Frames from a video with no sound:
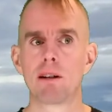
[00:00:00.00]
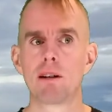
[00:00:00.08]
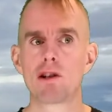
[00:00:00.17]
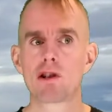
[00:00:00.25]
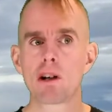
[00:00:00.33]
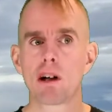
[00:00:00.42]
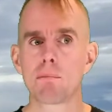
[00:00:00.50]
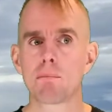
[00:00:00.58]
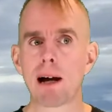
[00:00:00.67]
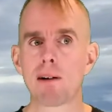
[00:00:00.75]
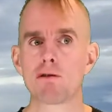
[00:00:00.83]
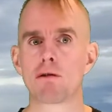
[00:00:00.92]
These sharp
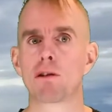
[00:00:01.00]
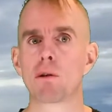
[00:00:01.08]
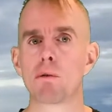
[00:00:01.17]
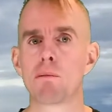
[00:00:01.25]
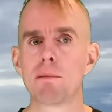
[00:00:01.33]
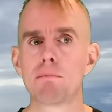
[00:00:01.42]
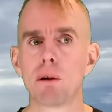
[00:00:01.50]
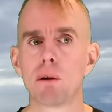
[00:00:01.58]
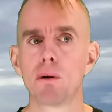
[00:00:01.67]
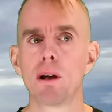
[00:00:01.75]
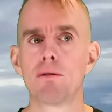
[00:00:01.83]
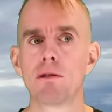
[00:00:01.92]
boundaries would be
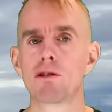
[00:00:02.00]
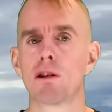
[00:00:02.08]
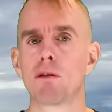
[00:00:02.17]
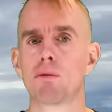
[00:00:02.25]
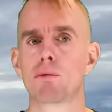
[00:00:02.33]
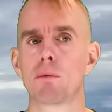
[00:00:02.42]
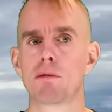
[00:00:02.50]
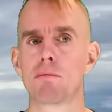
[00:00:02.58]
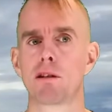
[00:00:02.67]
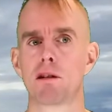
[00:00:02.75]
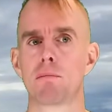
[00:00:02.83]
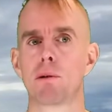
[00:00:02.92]
poorly resolved with
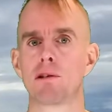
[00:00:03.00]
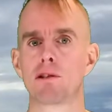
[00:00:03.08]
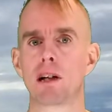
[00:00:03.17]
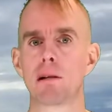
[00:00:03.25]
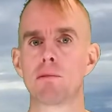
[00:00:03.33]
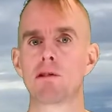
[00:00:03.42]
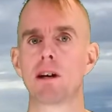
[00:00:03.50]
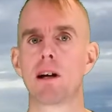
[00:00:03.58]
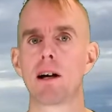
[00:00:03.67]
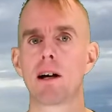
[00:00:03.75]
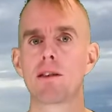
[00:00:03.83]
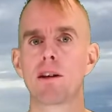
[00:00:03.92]
multipoint schemes,
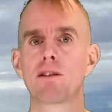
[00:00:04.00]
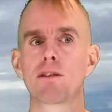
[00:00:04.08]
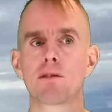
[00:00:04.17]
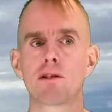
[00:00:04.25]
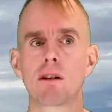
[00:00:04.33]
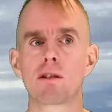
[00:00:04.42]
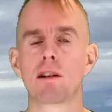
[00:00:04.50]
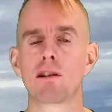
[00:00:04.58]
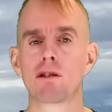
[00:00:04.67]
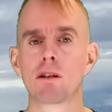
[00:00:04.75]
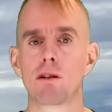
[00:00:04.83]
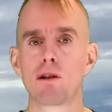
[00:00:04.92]
and thus the resulting
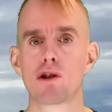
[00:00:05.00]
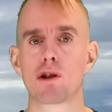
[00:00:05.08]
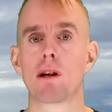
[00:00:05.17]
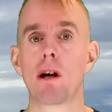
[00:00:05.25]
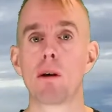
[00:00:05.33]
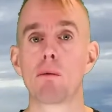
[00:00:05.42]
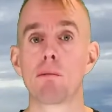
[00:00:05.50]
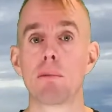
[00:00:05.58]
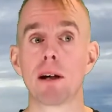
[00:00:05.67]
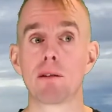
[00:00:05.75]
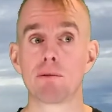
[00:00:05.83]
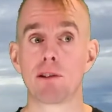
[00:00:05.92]
solution would
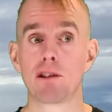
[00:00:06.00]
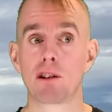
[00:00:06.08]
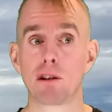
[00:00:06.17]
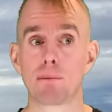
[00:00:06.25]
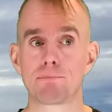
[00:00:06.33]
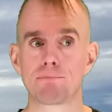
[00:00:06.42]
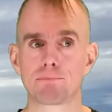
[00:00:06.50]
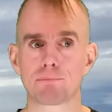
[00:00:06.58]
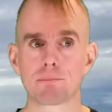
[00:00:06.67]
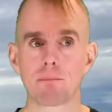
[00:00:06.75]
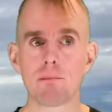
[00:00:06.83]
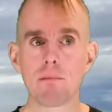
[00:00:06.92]
be unphysical.
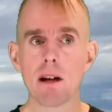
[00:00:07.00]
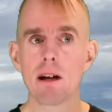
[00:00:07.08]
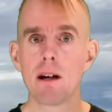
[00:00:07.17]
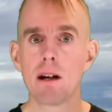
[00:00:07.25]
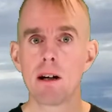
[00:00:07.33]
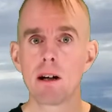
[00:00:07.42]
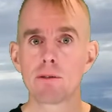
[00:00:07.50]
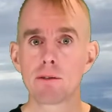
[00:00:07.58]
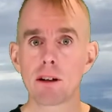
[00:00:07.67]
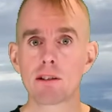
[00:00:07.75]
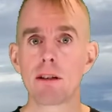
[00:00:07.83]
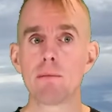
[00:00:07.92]

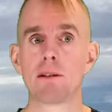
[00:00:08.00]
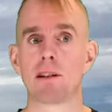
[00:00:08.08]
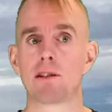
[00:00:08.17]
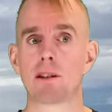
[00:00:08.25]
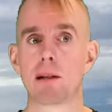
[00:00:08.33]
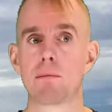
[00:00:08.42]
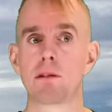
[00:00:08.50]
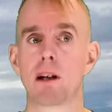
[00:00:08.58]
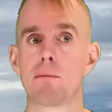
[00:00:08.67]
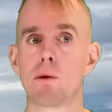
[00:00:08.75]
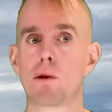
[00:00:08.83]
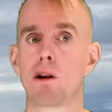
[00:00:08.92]
Flux-limiting schemes
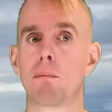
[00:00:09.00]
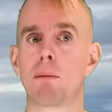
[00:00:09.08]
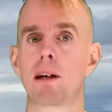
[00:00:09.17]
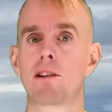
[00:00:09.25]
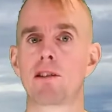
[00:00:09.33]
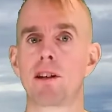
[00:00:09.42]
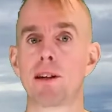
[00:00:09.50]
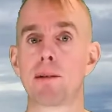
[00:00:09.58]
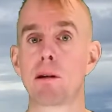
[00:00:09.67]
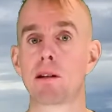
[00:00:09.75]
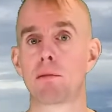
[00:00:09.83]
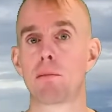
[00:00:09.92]
are more complex than their
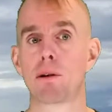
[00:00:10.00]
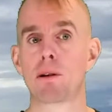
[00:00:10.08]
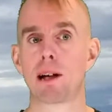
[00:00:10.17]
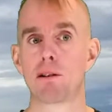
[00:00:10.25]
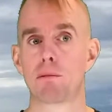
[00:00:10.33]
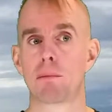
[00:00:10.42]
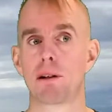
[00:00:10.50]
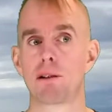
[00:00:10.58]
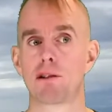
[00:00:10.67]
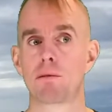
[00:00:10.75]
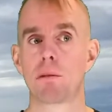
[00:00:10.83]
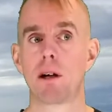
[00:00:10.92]
multipoint
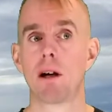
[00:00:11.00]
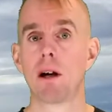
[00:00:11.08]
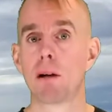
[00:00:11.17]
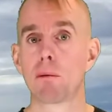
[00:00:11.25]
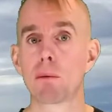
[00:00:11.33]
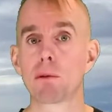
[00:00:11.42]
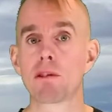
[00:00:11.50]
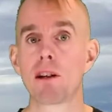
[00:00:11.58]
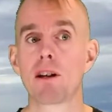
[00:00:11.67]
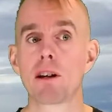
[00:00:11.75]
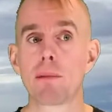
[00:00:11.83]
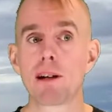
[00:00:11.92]
counterparts. We will see
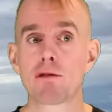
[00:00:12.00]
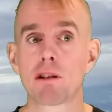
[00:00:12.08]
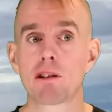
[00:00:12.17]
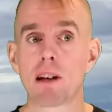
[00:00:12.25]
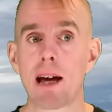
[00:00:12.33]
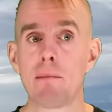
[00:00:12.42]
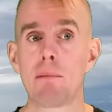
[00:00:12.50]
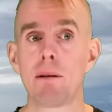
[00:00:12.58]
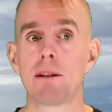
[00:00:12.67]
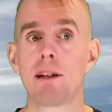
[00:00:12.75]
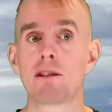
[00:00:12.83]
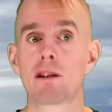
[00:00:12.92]
that the matrix M
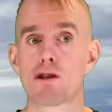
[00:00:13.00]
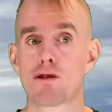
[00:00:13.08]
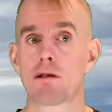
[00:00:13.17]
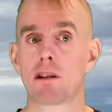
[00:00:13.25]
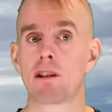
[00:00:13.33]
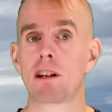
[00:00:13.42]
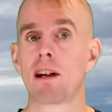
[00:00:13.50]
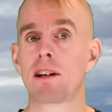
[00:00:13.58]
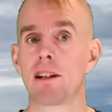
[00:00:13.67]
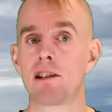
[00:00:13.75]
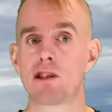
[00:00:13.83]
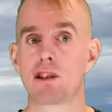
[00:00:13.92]
needs constructing
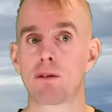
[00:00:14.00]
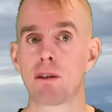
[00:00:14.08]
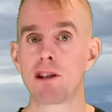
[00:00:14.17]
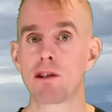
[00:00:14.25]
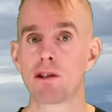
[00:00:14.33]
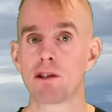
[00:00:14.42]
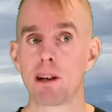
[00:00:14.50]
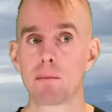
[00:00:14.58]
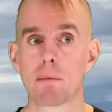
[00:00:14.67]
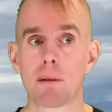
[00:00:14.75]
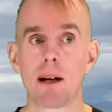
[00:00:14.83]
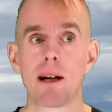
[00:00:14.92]
at each iteration step,
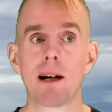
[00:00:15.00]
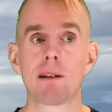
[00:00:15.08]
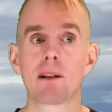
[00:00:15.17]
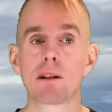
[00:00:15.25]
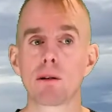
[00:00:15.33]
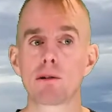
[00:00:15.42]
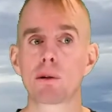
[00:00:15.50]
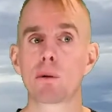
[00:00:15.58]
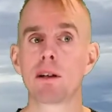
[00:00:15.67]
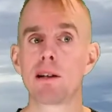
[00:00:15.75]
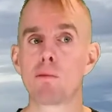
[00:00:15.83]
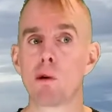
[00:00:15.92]
and that
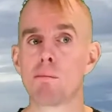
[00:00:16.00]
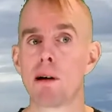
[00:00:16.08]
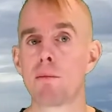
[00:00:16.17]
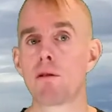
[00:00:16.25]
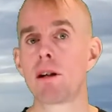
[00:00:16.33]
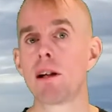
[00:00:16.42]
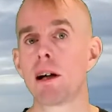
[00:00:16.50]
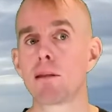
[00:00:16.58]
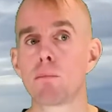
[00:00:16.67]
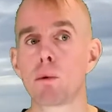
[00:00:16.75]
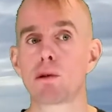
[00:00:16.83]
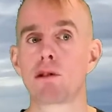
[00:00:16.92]
consequently more memory and
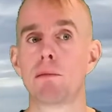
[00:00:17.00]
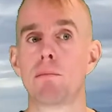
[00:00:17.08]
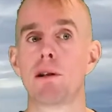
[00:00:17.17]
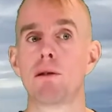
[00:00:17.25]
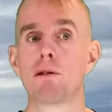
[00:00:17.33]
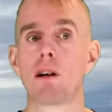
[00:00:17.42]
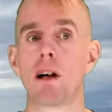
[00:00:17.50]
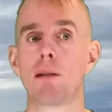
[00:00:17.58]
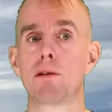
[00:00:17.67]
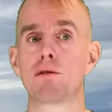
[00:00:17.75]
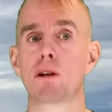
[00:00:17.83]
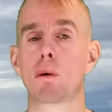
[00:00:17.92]
more CPU
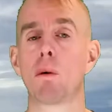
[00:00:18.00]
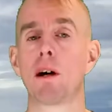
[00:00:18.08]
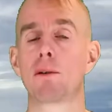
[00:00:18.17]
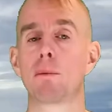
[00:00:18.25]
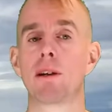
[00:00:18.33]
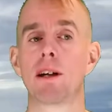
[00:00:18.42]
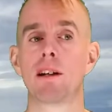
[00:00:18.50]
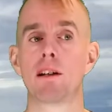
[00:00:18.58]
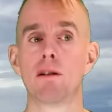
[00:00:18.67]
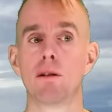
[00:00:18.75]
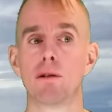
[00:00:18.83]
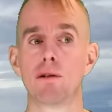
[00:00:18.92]
time is required when they are
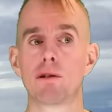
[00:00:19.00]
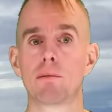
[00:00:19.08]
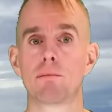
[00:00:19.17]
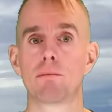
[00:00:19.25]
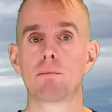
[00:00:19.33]
used.